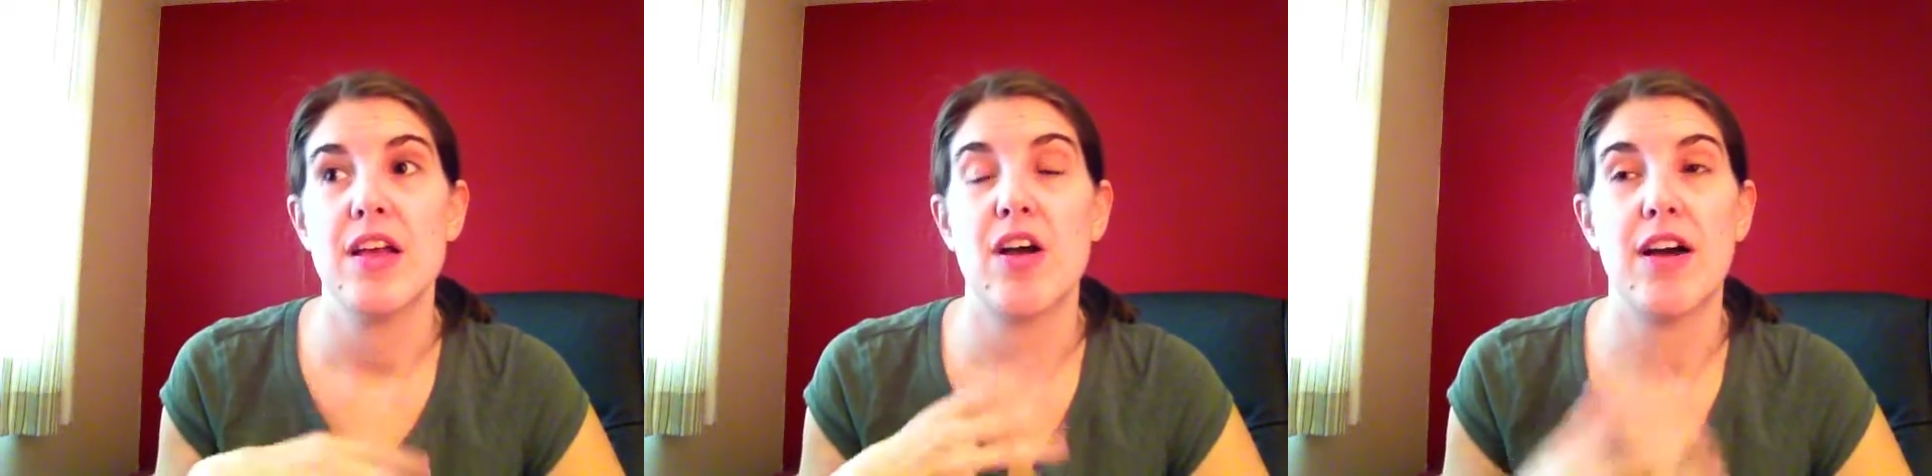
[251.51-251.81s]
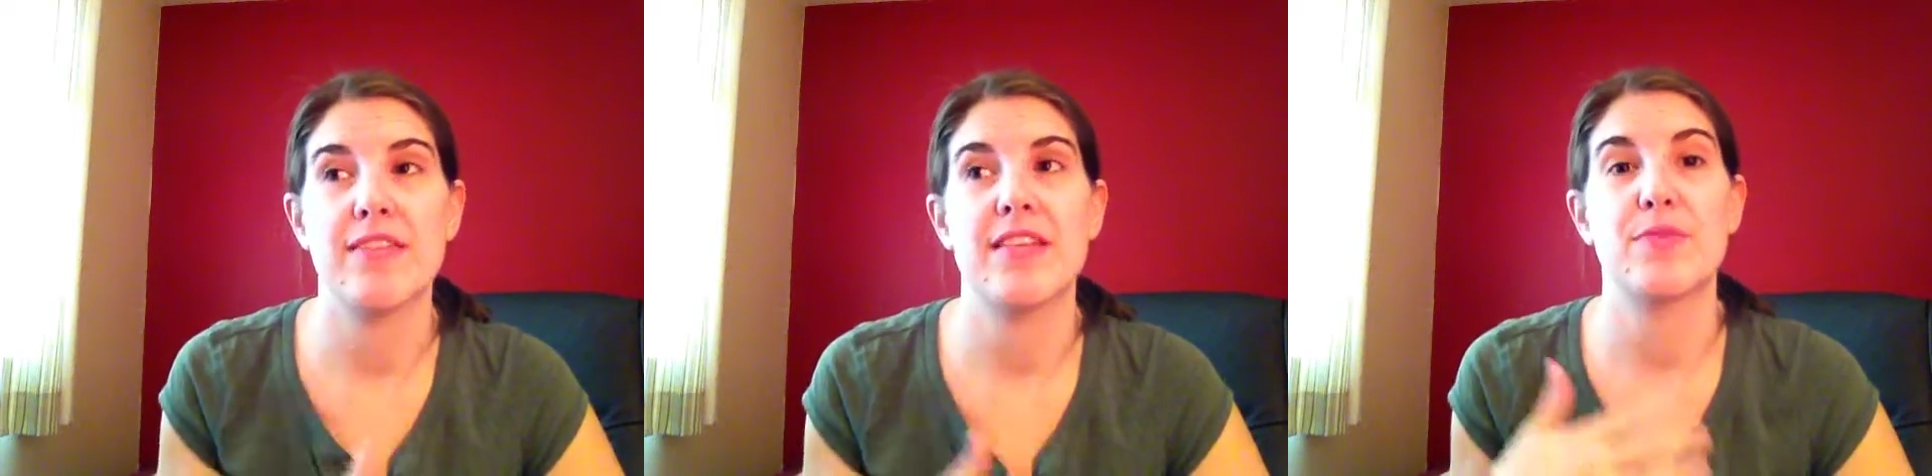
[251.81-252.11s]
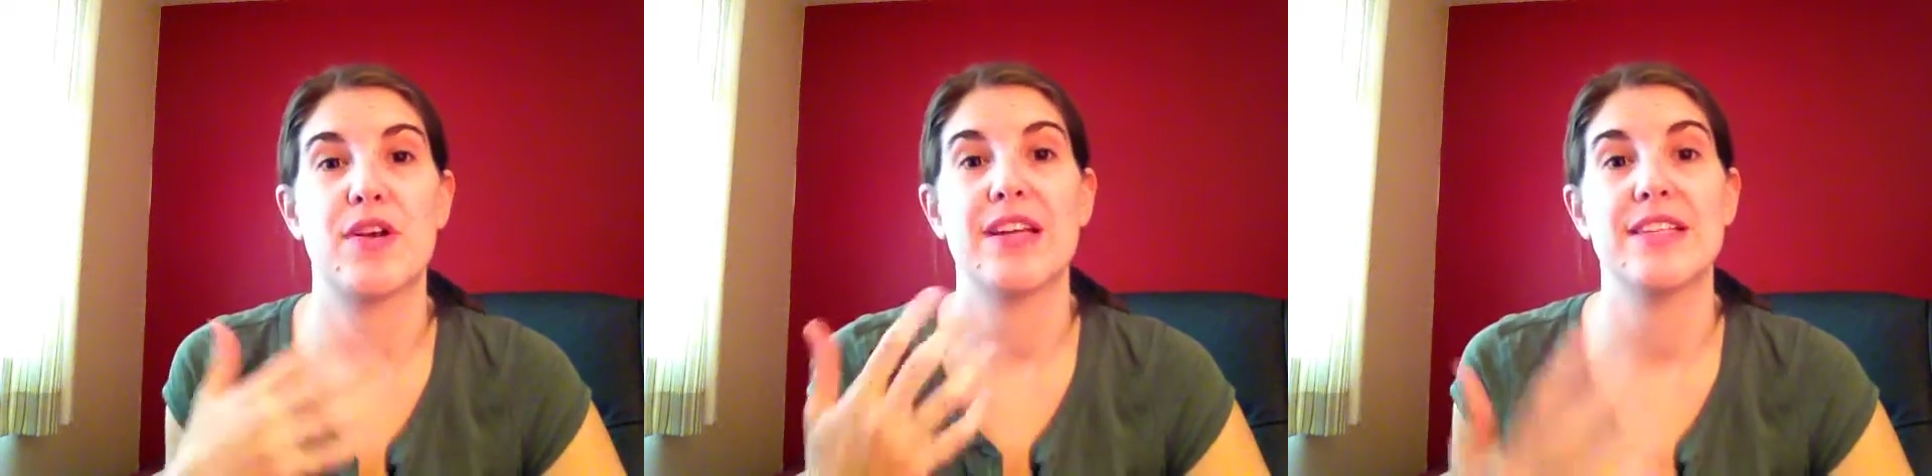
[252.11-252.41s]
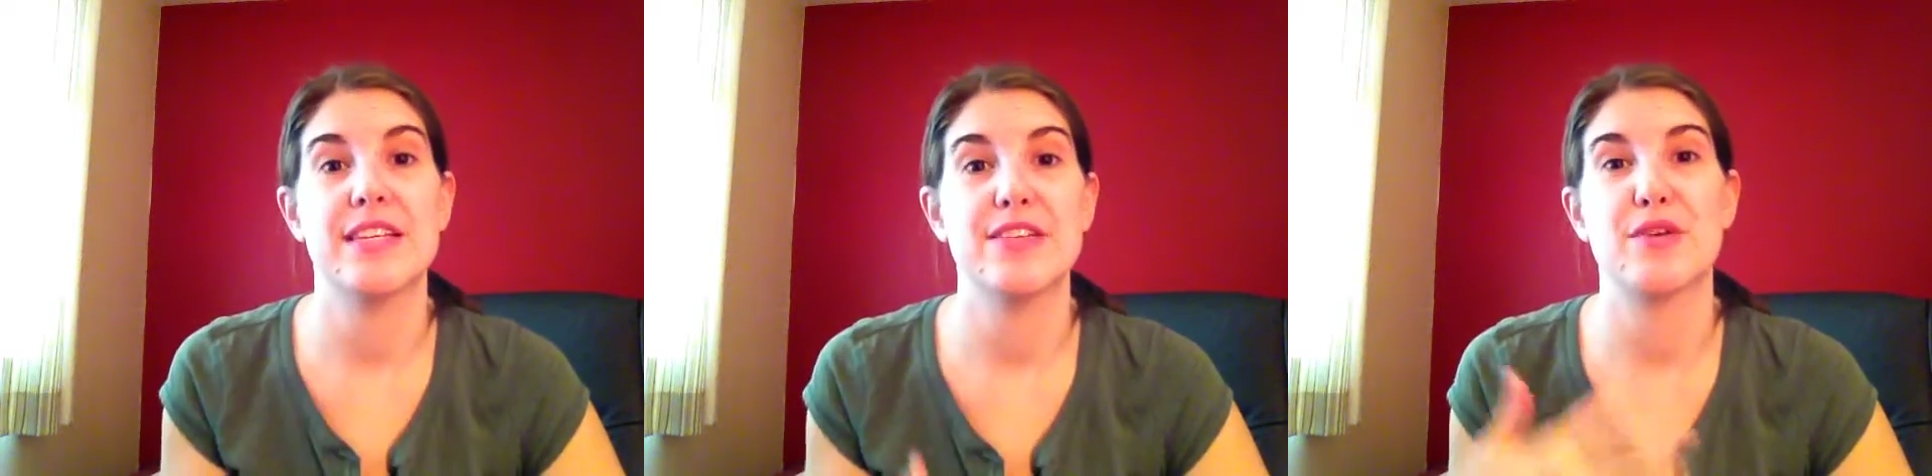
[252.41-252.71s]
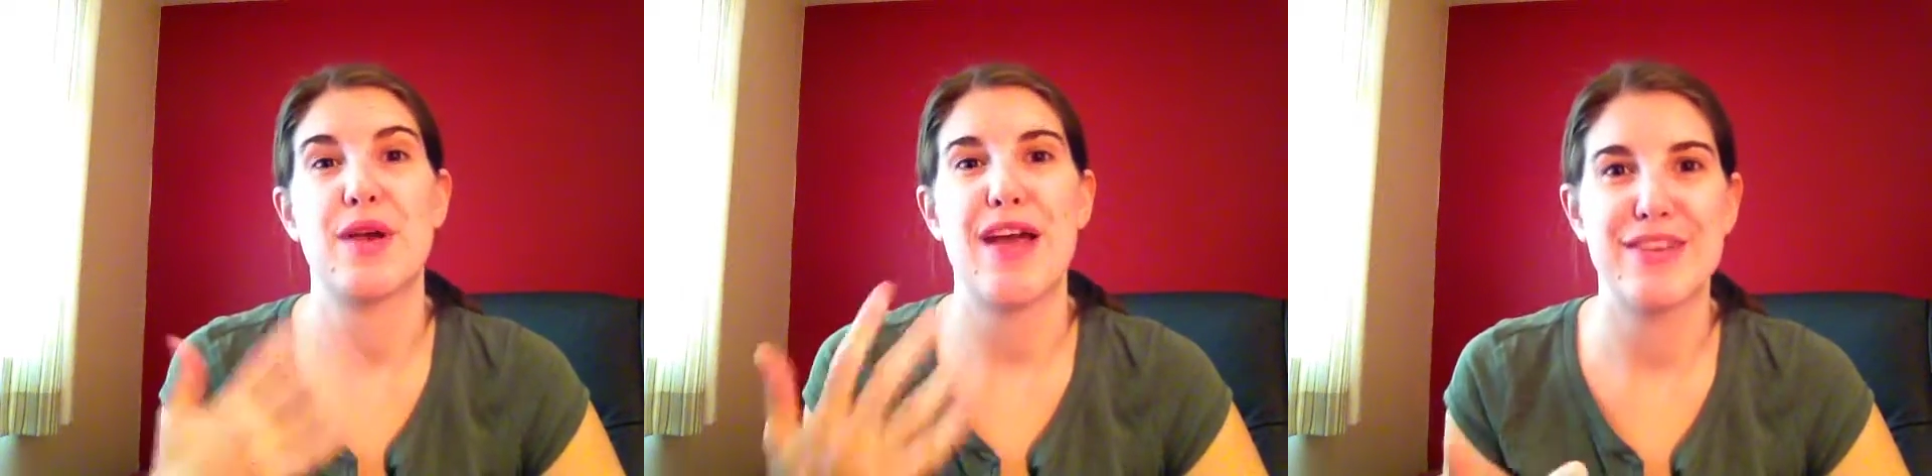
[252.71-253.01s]
concepts or ideas
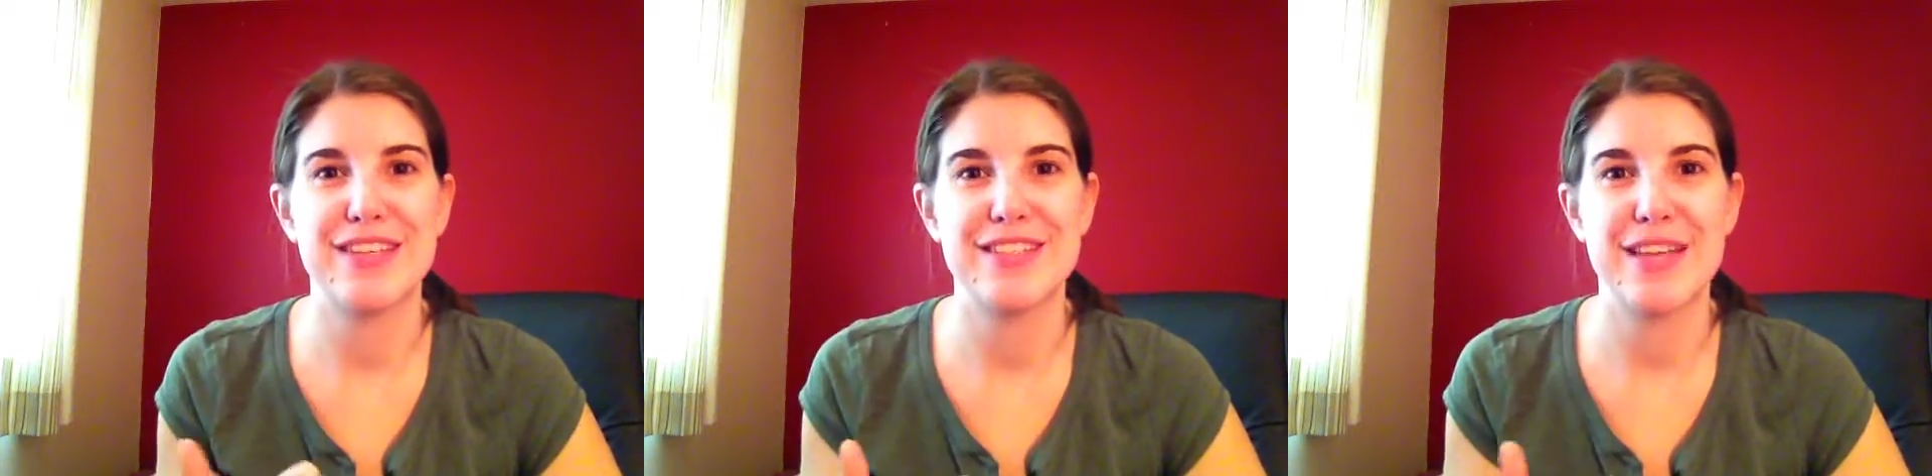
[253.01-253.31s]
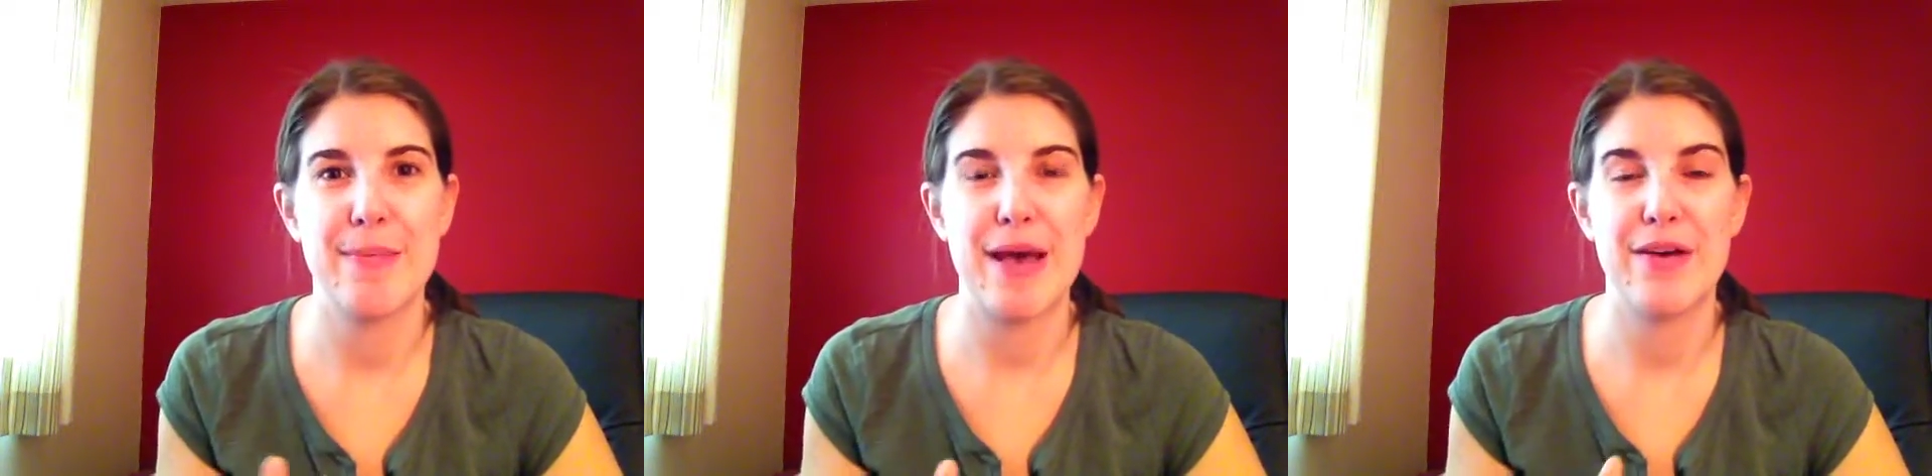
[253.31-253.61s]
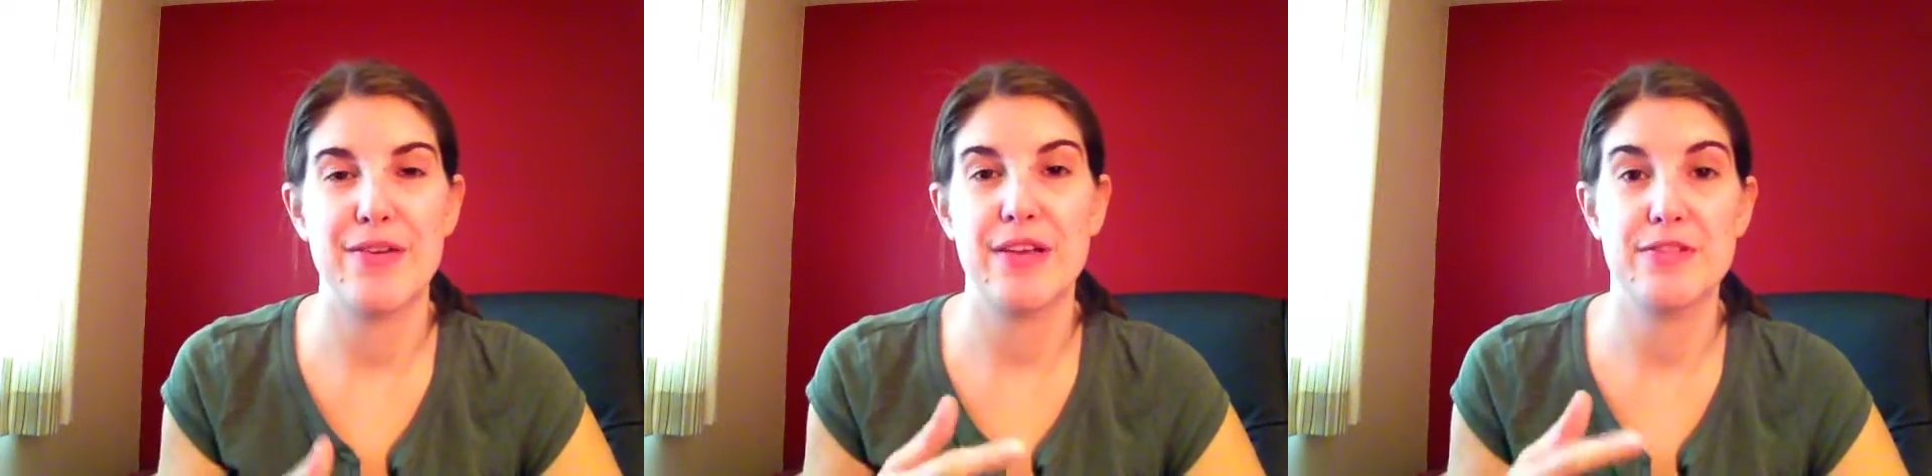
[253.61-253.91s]
or evidence about